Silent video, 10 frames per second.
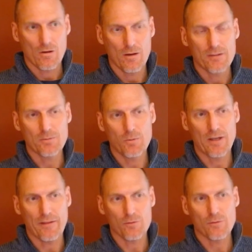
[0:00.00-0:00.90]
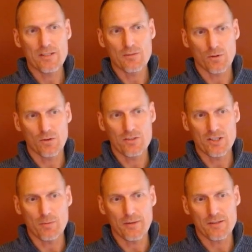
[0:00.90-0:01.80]
I should point out the reason we're
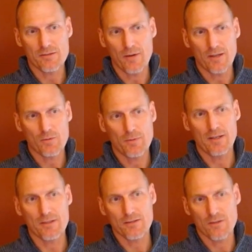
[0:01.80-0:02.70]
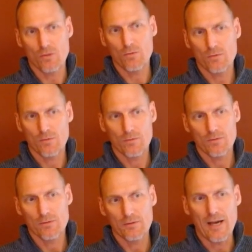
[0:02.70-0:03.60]
losing a piece, right, is because the
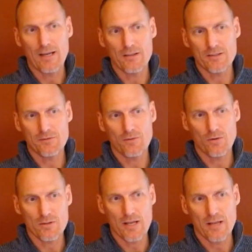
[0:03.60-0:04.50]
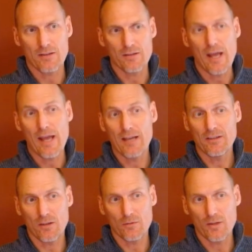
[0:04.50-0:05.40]
knight on g4 is hanging
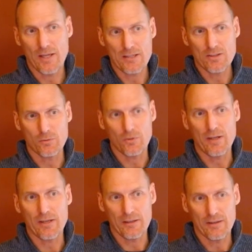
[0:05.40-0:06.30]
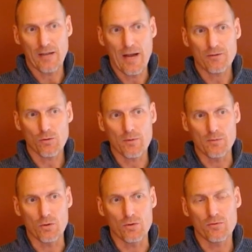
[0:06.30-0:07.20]
and our rook h2 will hang after we
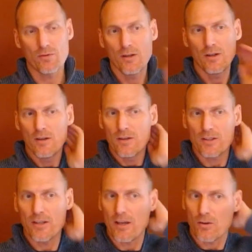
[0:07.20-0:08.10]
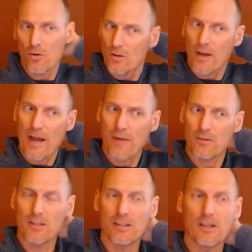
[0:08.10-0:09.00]
move the knight or
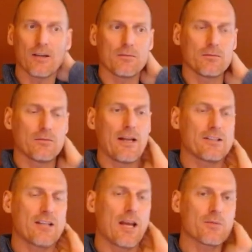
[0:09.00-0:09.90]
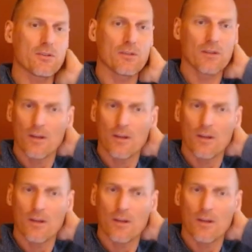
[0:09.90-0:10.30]
after the knight is captured.